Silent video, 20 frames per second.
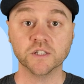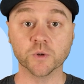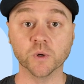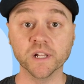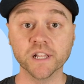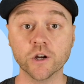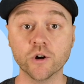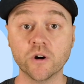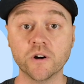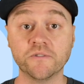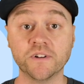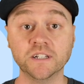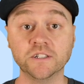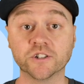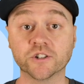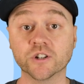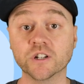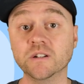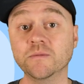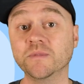Twilio Event
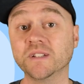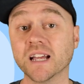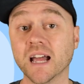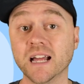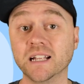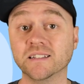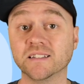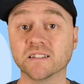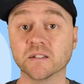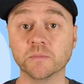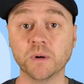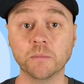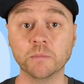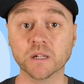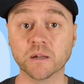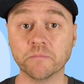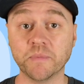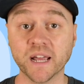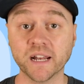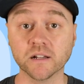Streams heads to
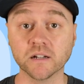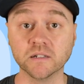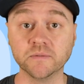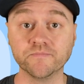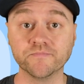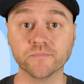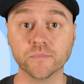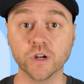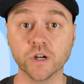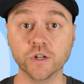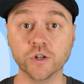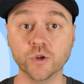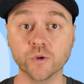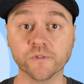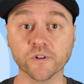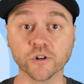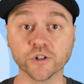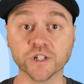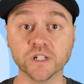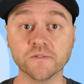public beta, a new
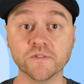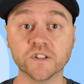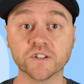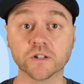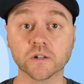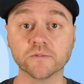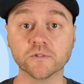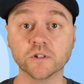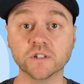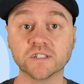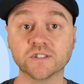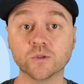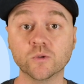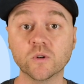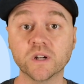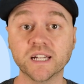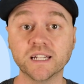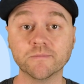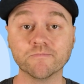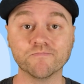version of the serverless
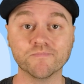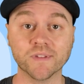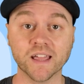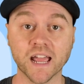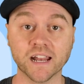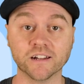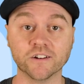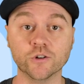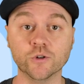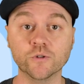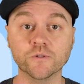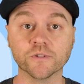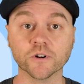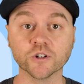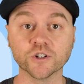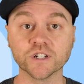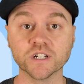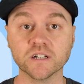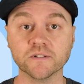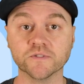toolkit, and a new
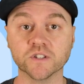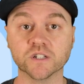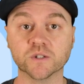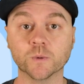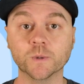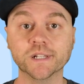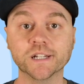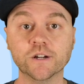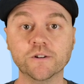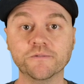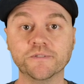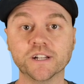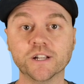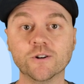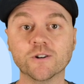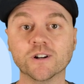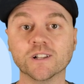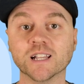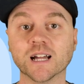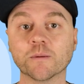version of the Twilio
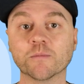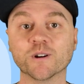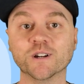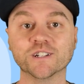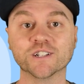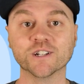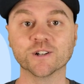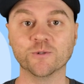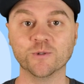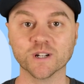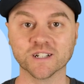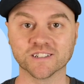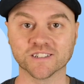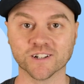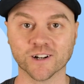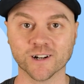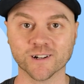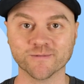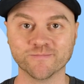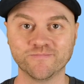Video Collaboration Quick
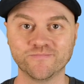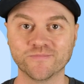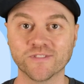Start.